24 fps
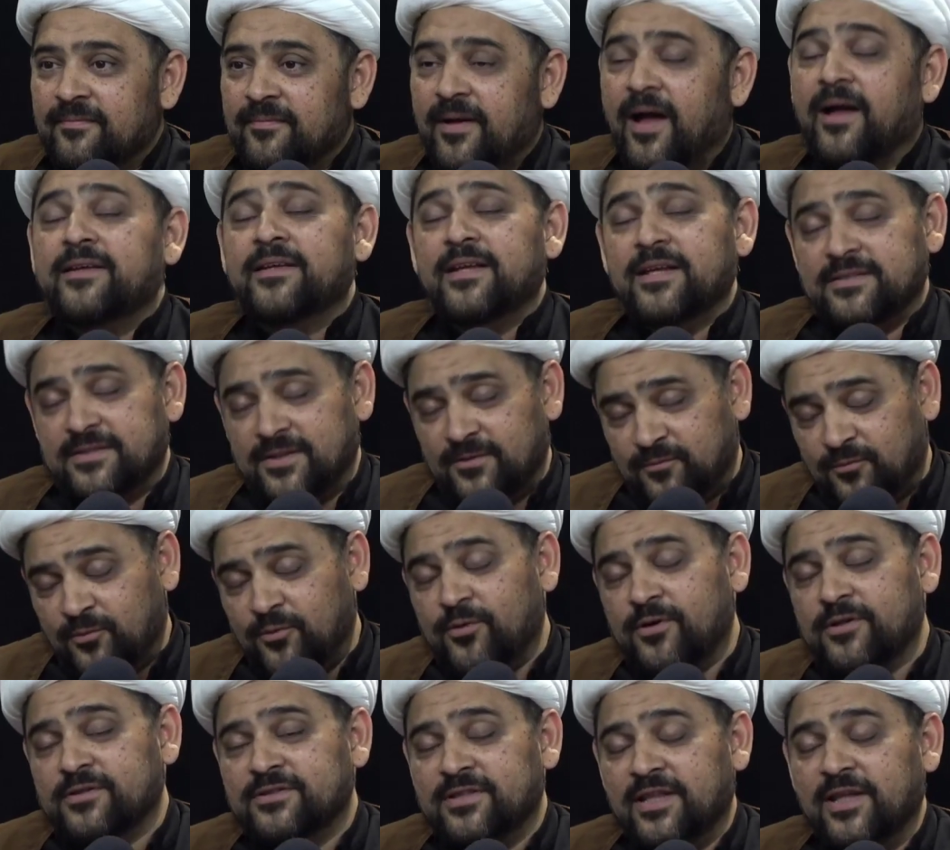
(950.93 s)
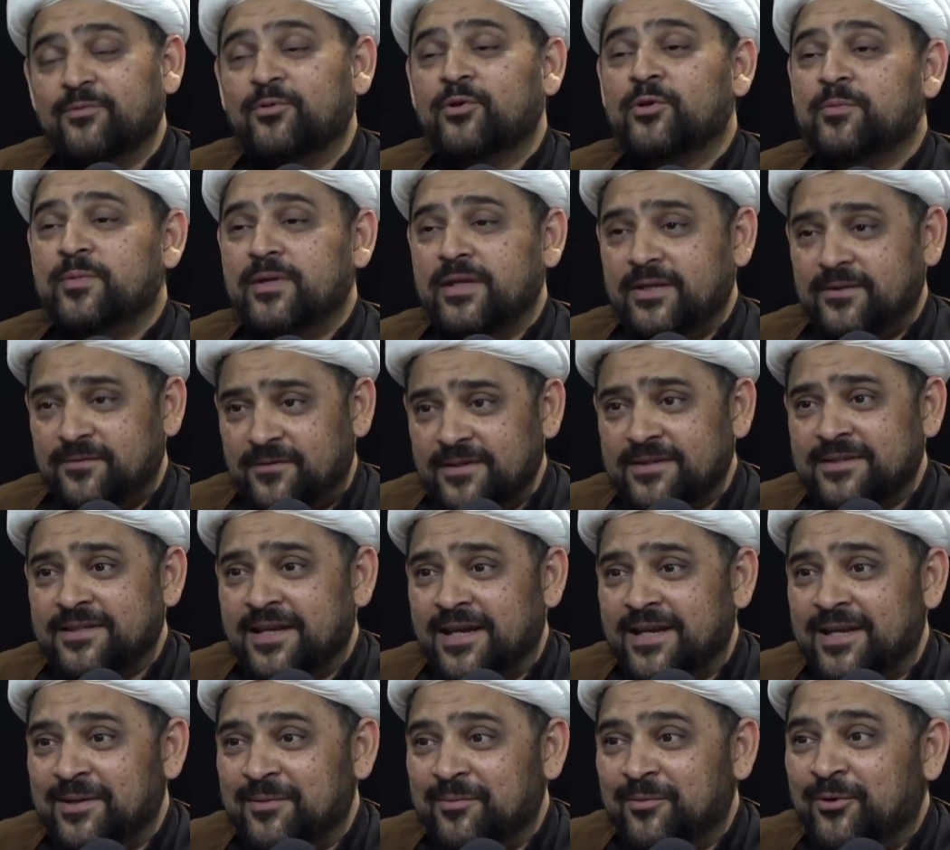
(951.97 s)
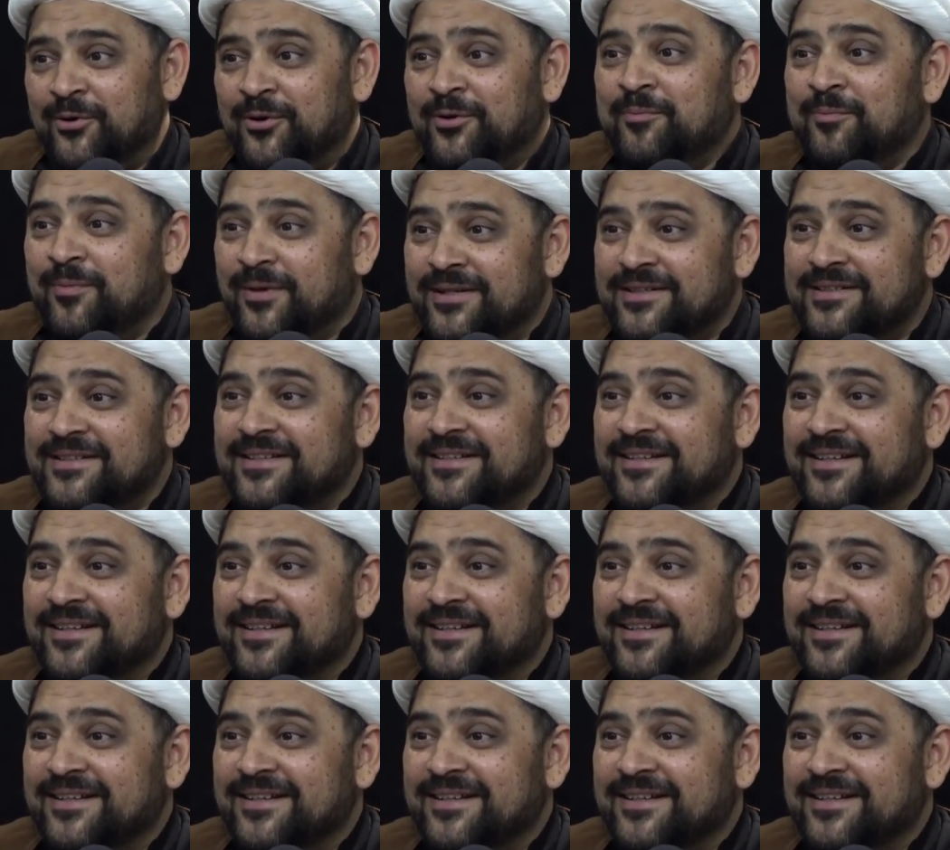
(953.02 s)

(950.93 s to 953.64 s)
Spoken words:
Yes, of course, there wouldn't be any fitna anymore, but